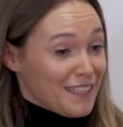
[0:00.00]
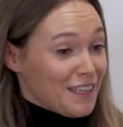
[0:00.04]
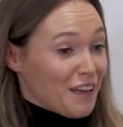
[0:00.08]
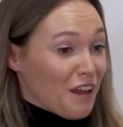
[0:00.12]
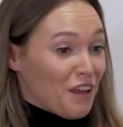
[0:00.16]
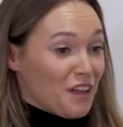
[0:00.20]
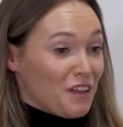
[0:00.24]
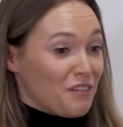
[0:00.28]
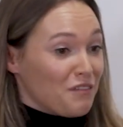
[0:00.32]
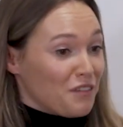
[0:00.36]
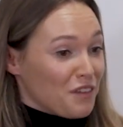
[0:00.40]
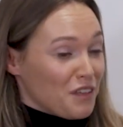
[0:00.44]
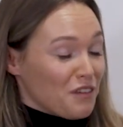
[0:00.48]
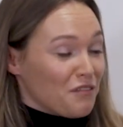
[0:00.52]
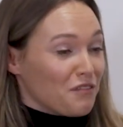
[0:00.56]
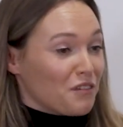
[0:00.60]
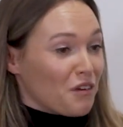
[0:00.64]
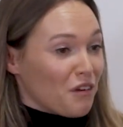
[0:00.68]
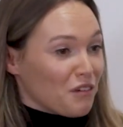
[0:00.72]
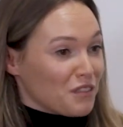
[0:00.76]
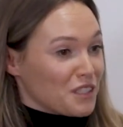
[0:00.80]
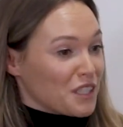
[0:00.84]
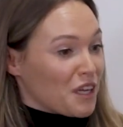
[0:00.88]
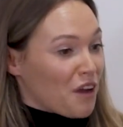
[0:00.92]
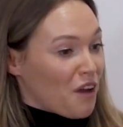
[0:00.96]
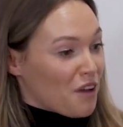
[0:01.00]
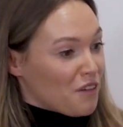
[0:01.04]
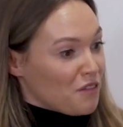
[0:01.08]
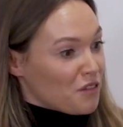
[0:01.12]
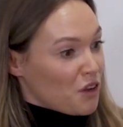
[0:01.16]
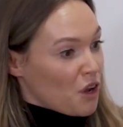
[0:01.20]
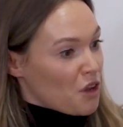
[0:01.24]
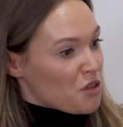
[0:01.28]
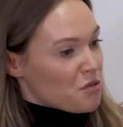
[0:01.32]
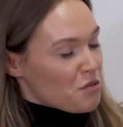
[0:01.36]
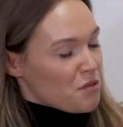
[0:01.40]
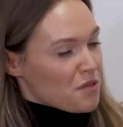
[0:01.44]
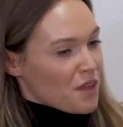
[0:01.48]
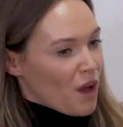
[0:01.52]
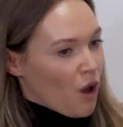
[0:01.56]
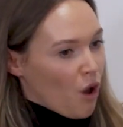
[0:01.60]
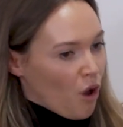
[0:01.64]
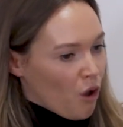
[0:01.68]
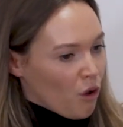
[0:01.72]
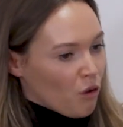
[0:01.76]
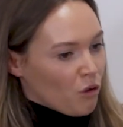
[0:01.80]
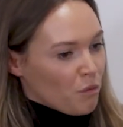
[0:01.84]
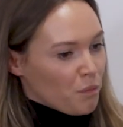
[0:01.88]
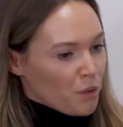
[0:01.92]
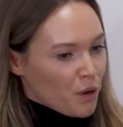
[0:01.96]
you've got to kind of go through that
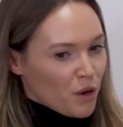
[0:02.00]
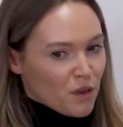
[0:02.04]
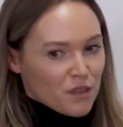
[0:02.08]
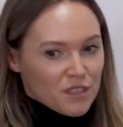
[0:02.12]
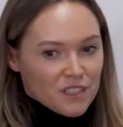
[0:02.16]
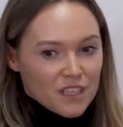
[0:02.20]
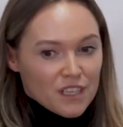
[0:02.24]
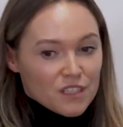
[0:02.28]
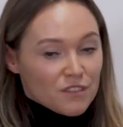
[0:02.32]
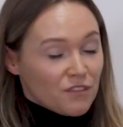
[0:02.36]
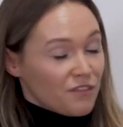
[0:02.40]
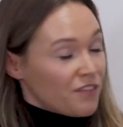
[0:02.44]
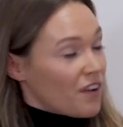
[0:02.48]
whole process